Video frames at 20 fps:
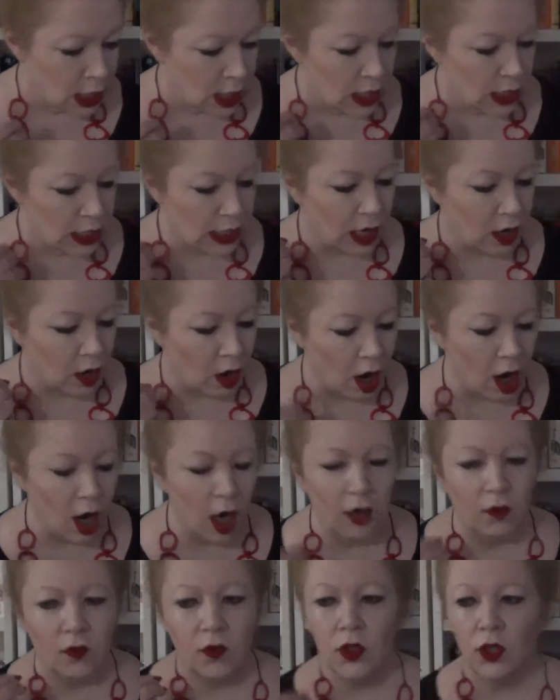Now,
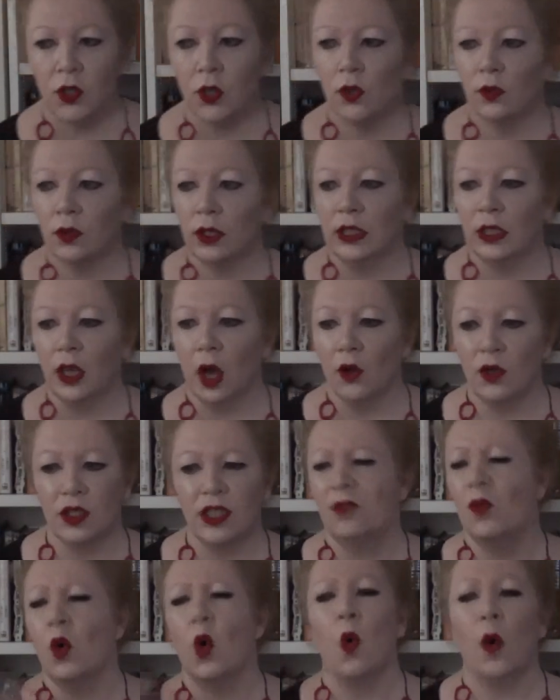I've certainly noticed,
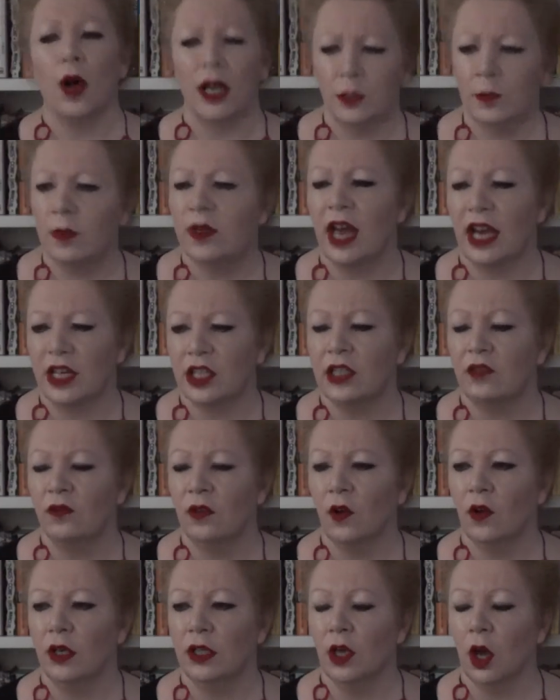I've always been actually
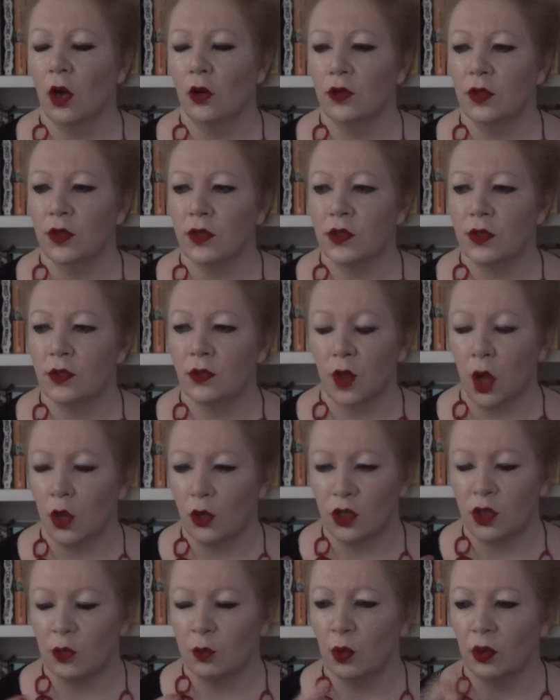very
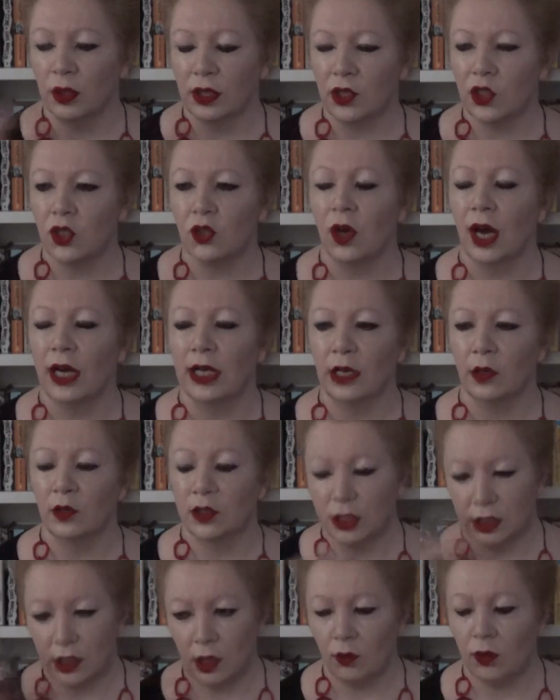noticeable in Australia,
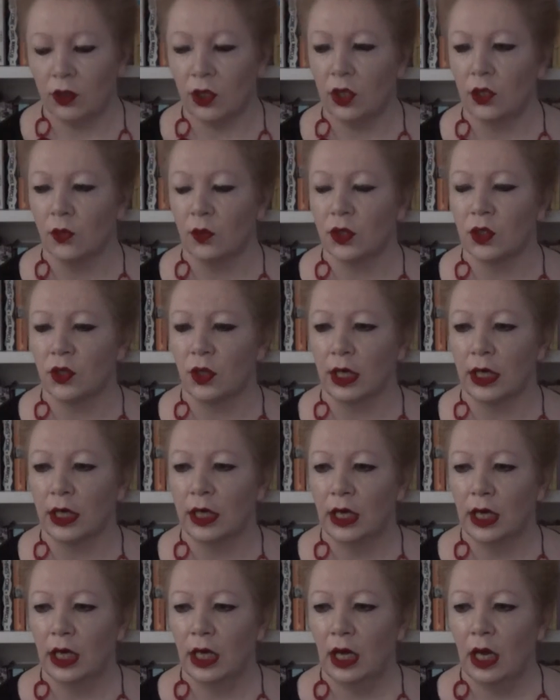since I returned to Australia,
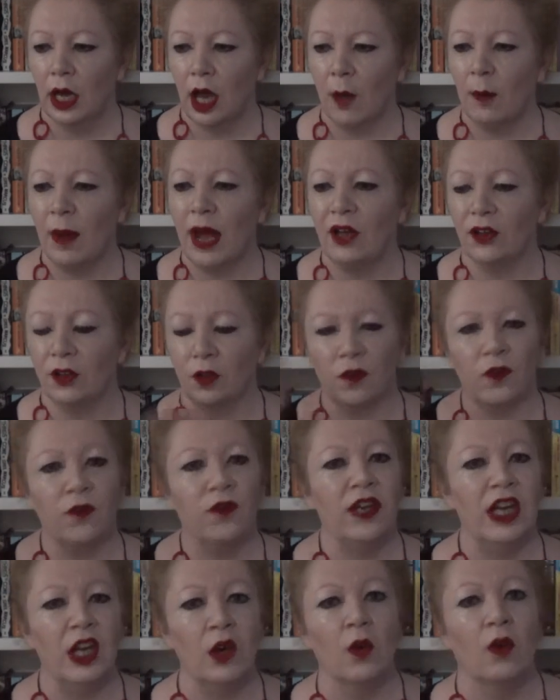about the
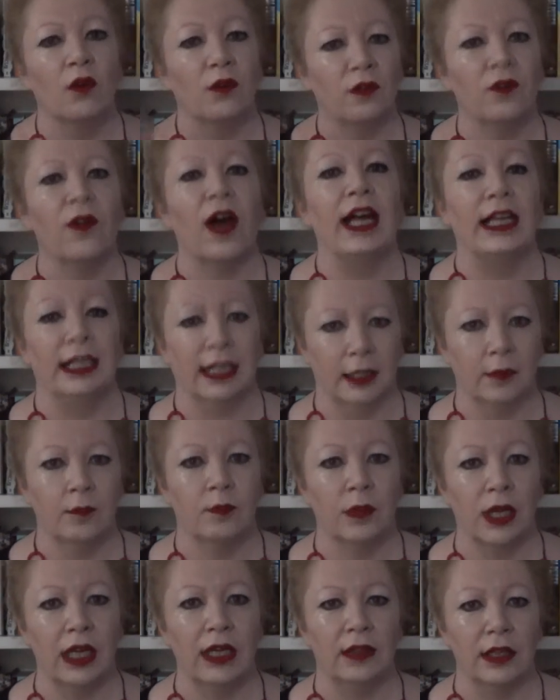fear of failure
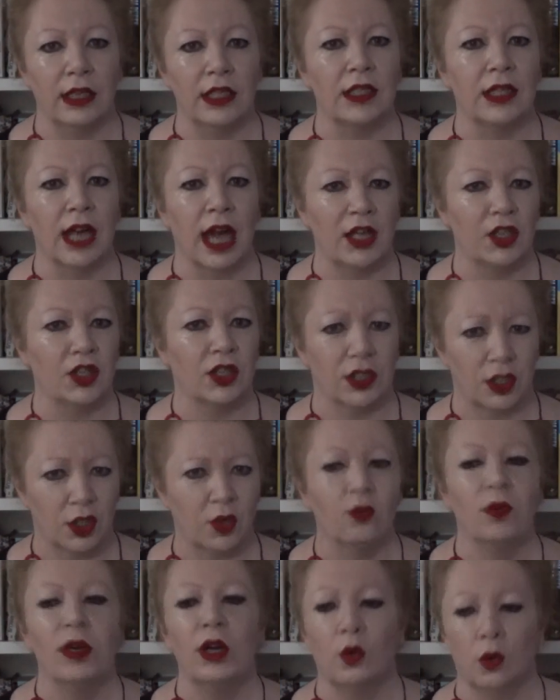in this nation. It's a
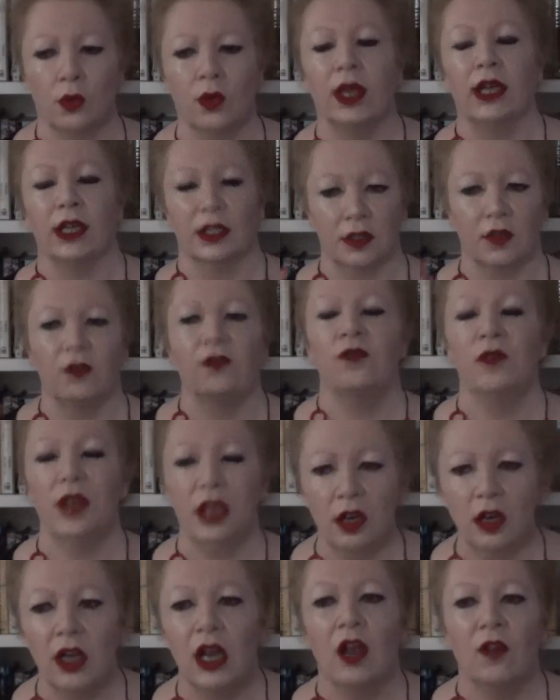real thing. It's a
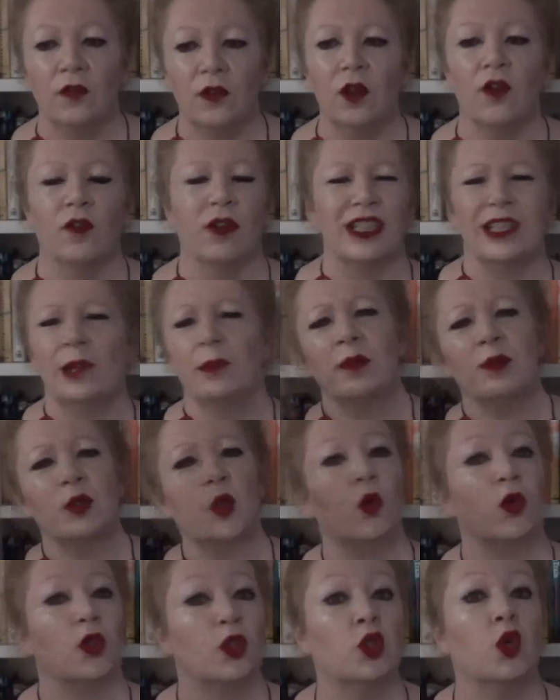fear of, sometimes
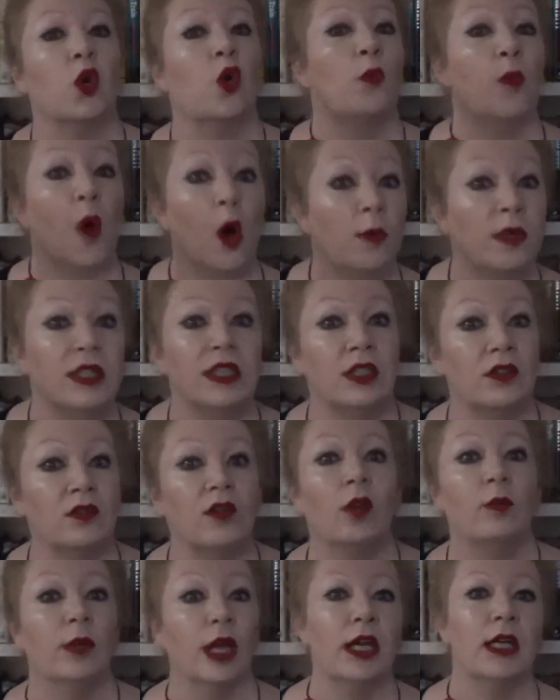called the tall poppy
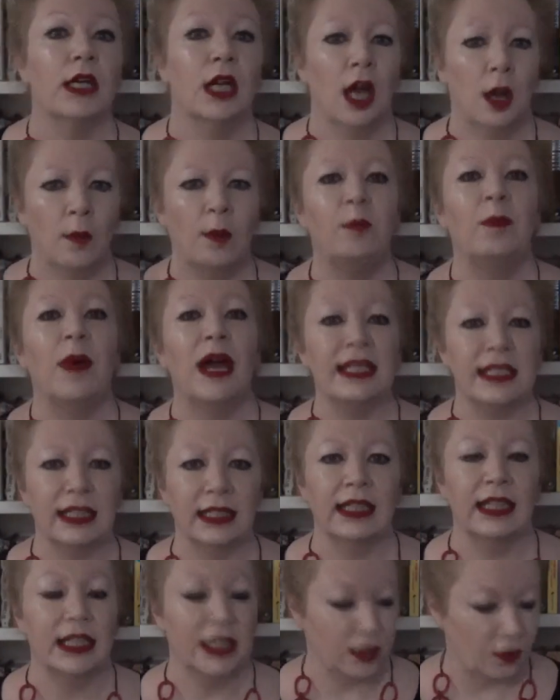syndrome, yeah? But
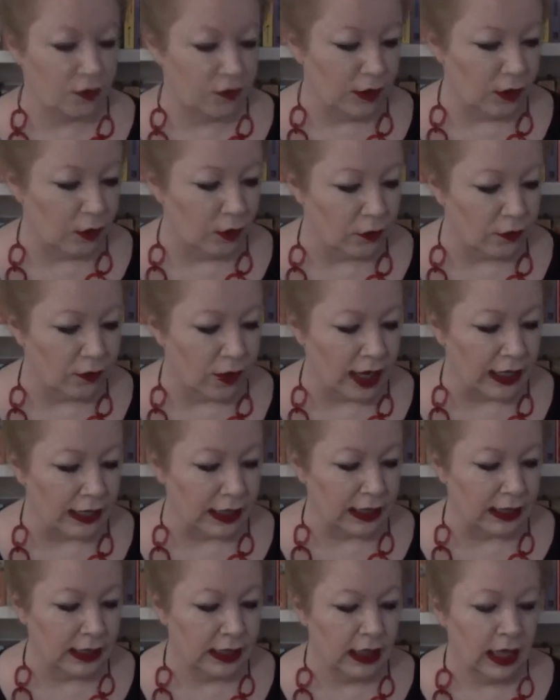basically, it's a fear of failure.